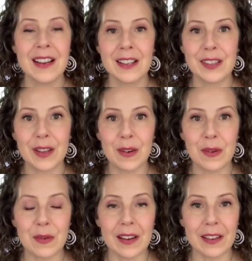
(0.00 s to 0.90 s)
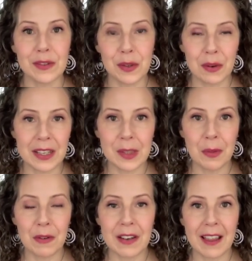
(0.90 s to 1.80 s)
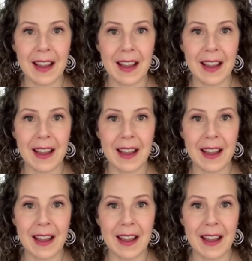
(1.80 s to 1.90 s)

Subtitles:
So enjoy exploring that.